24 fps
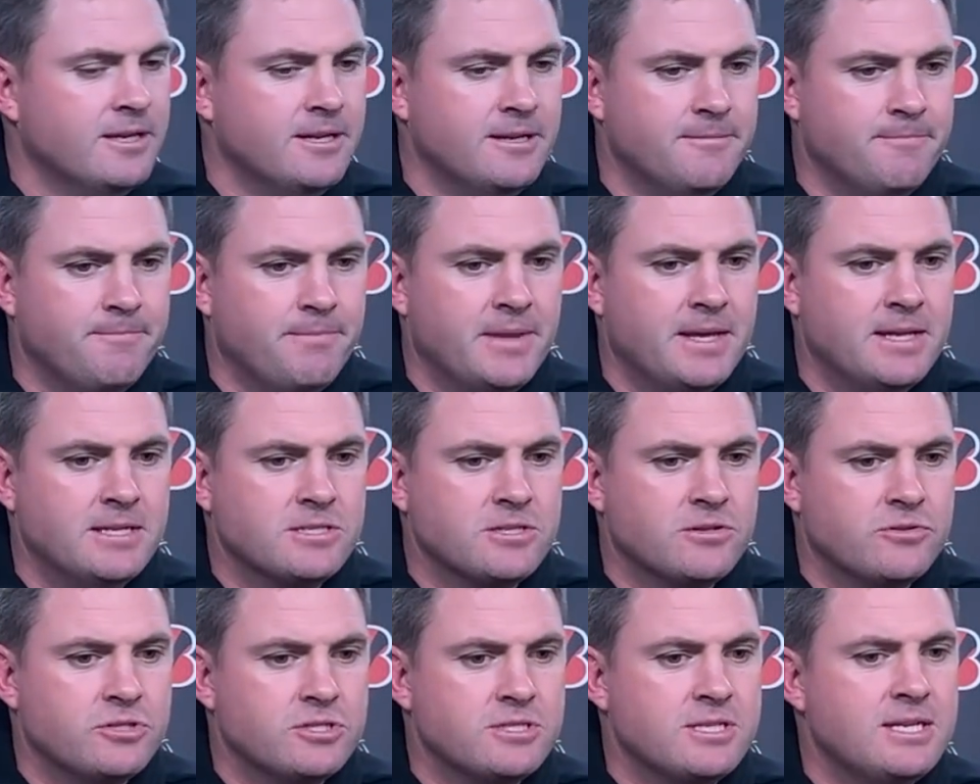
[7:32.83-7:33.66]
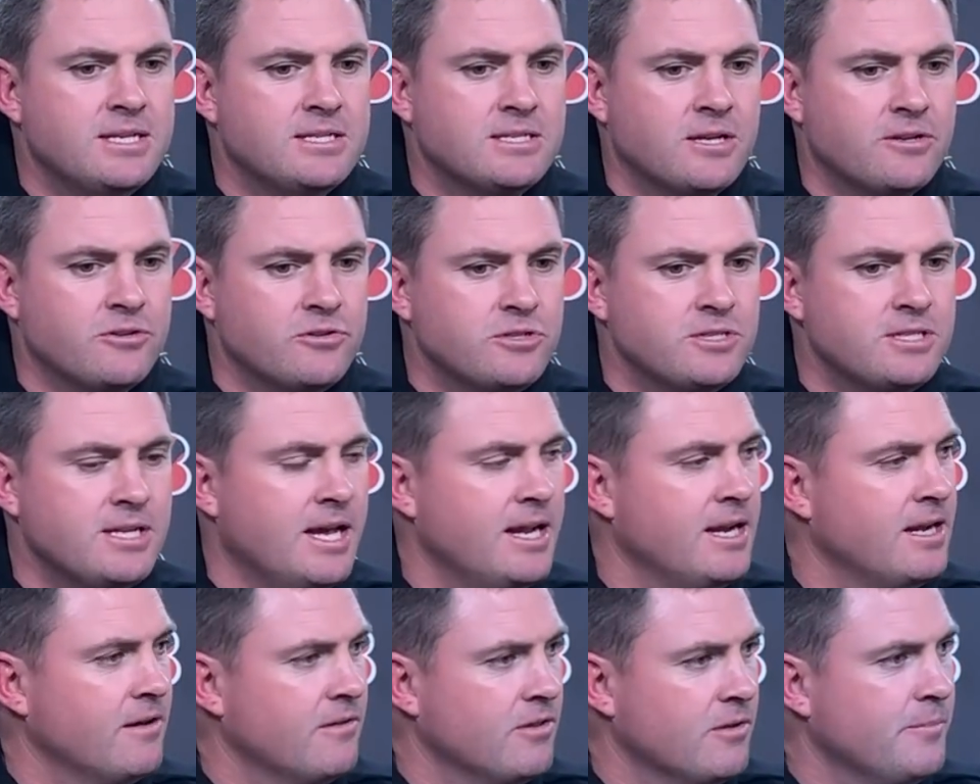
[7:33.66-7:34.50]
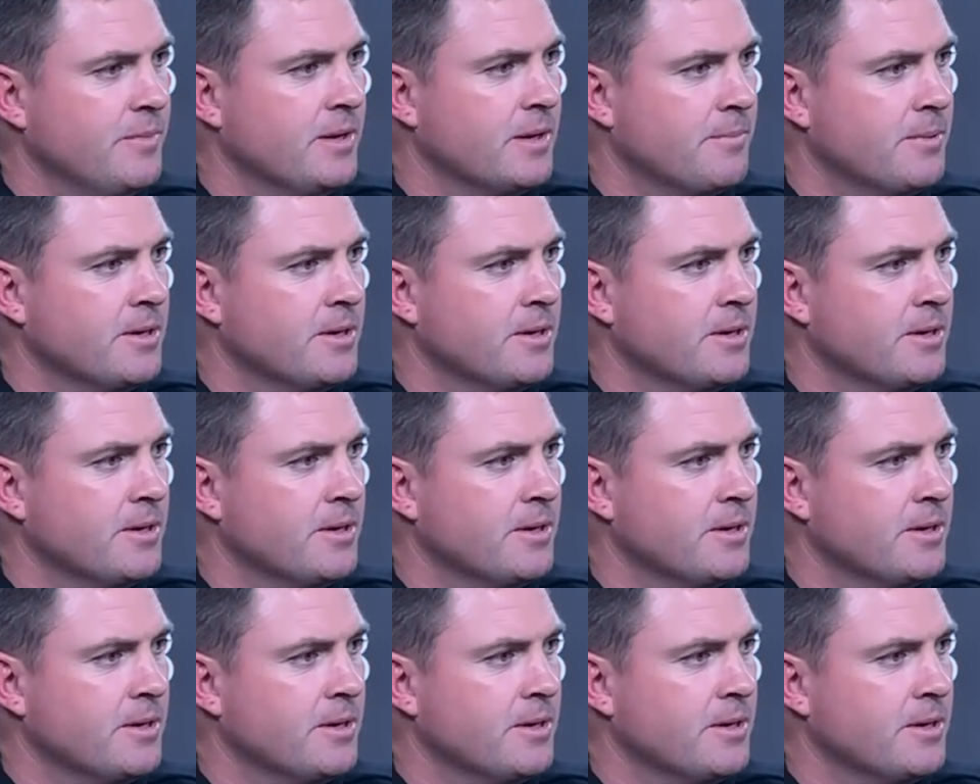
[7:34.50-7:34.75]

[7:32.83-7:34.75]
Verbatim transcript: And, and so just his understanding of the big